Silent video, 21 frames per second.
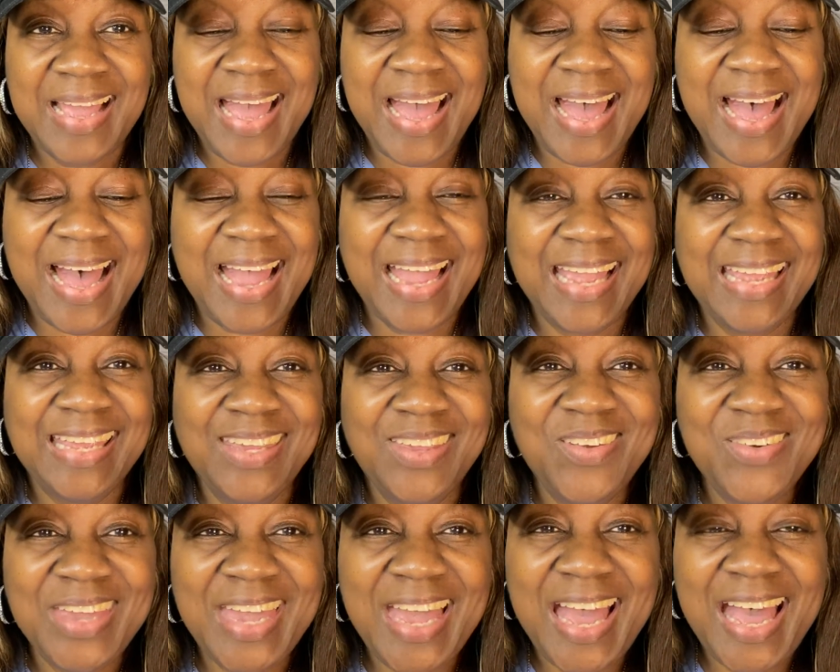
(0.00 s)
Hi,
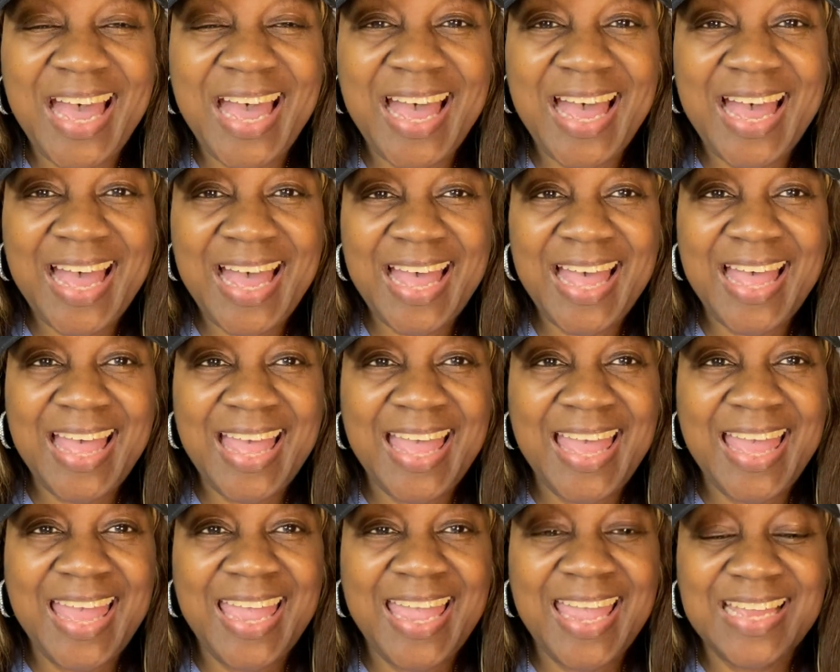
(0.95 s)
you
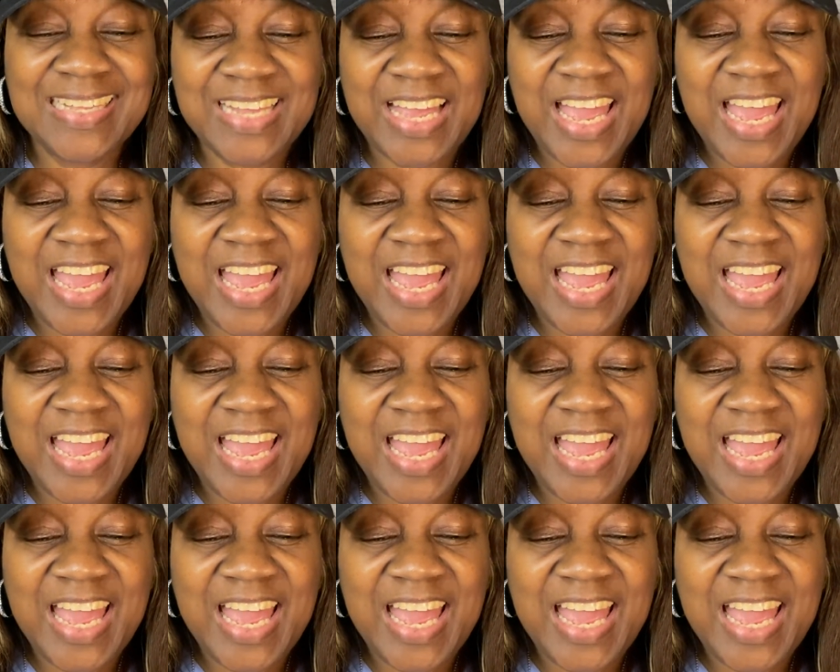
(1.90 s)
guys.